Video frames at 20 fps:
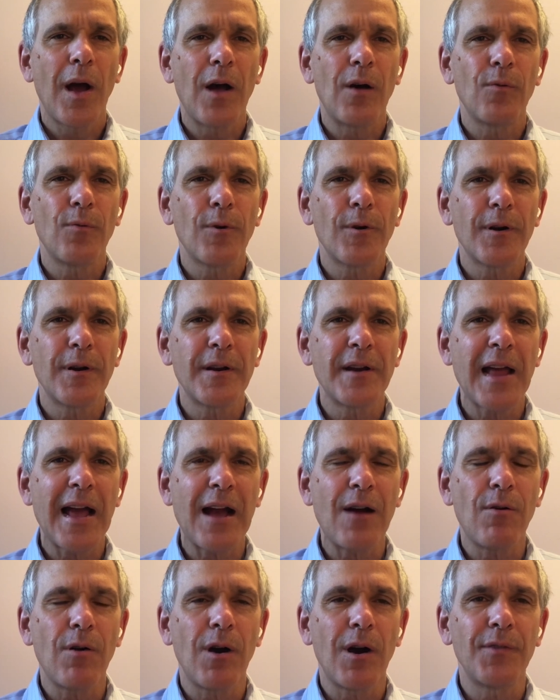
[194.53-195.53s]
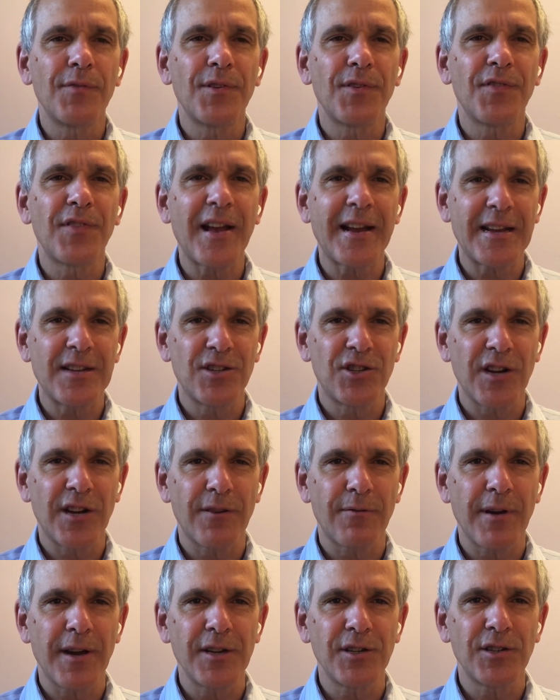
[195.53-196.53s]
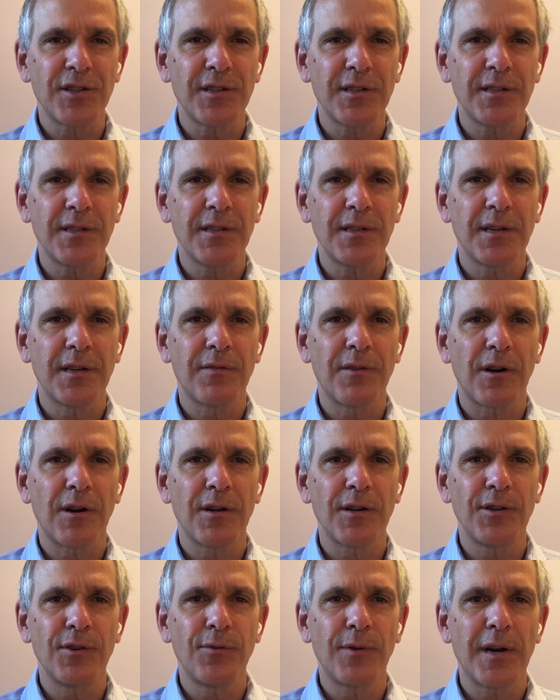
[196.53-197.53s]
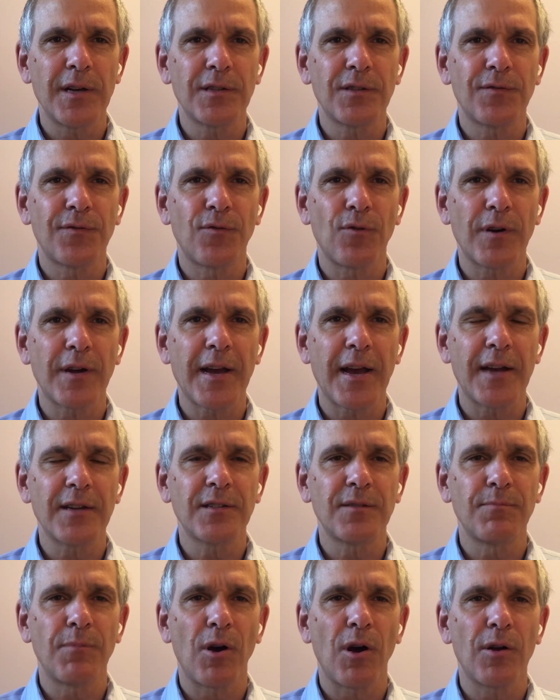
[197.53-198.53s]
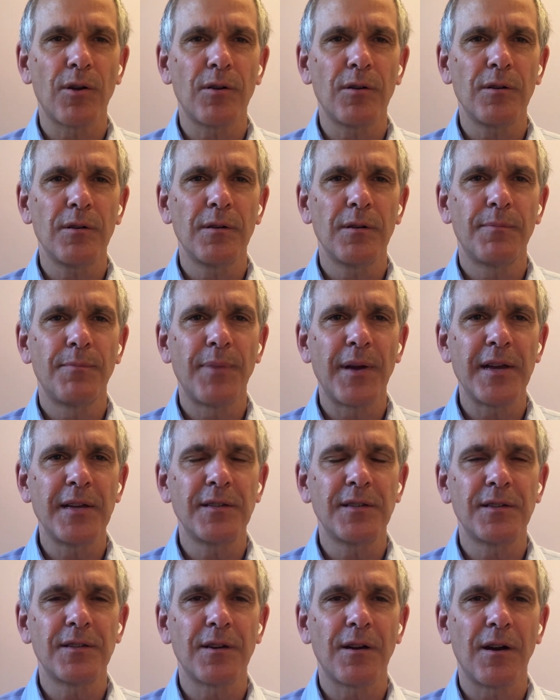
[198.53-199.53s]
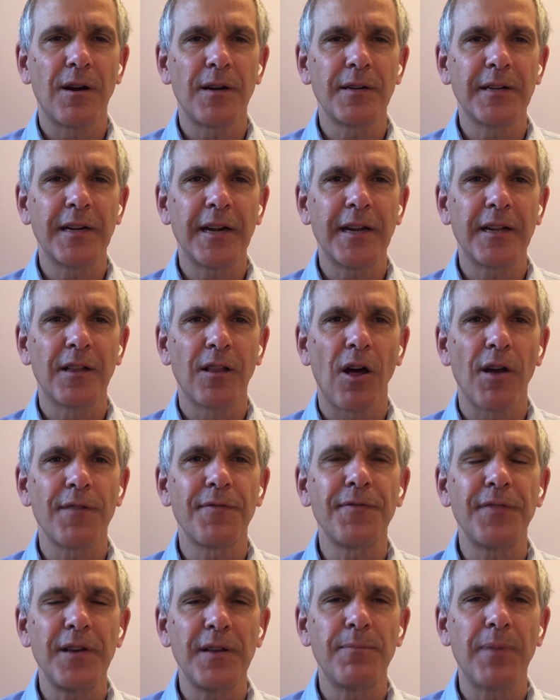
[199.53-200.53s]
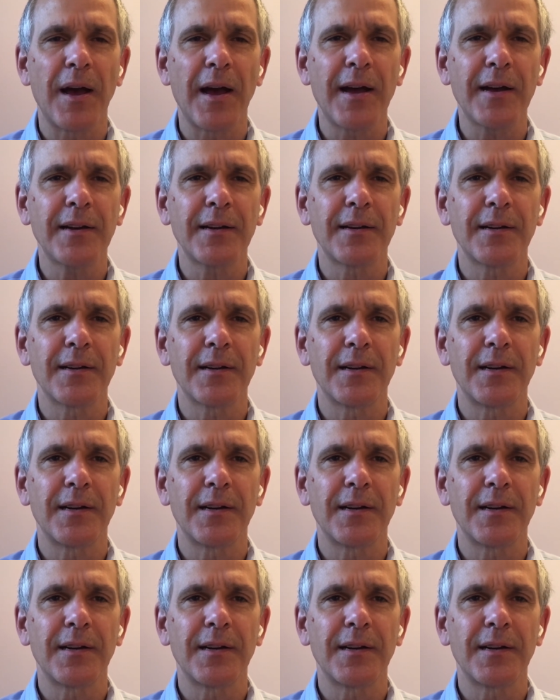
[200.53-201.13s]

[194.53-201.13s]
We're now on the second generation of our US forecast model based on getting a lot of feedback